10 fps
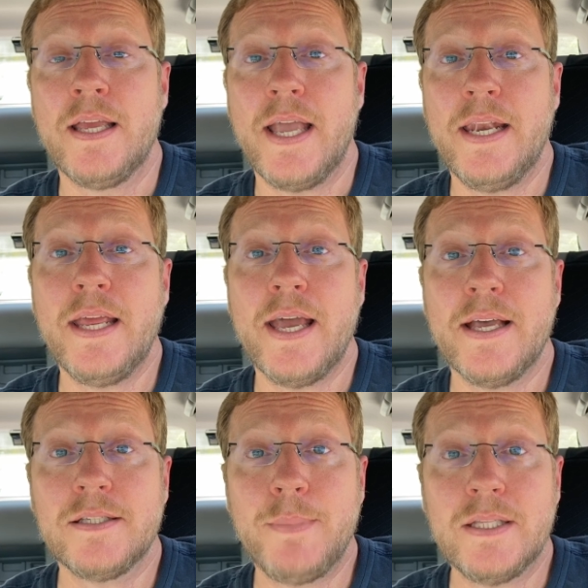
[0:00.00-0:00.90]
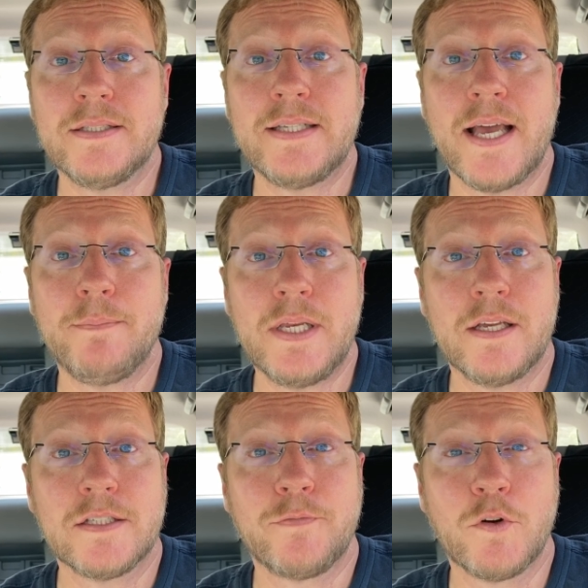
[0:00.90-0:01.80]
And it has been sad
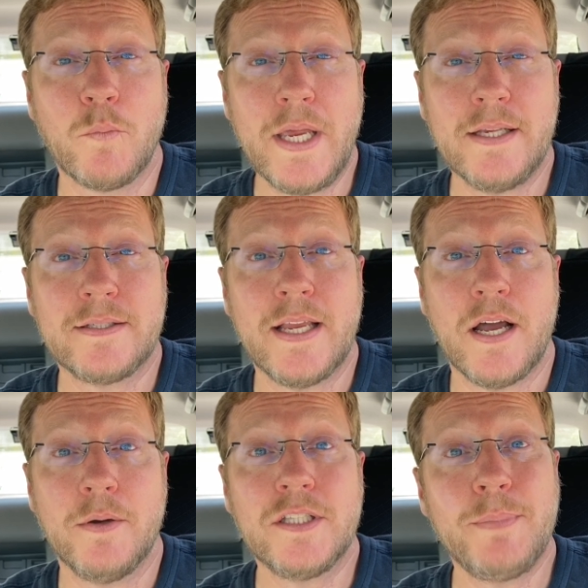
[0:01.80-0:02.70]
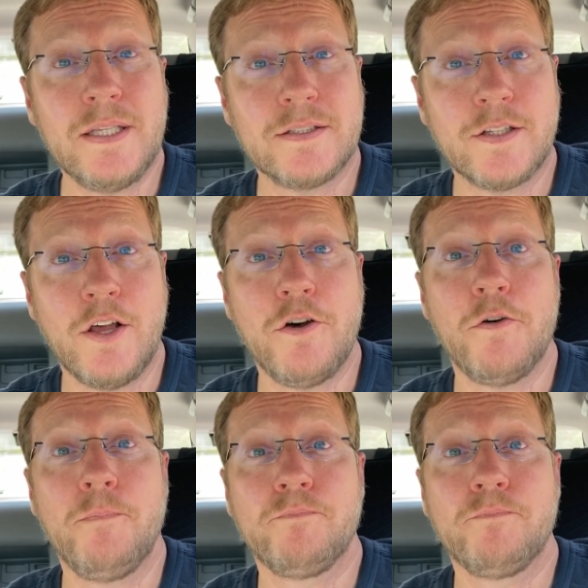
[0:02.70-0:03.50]
because for weeks now, it's been slow.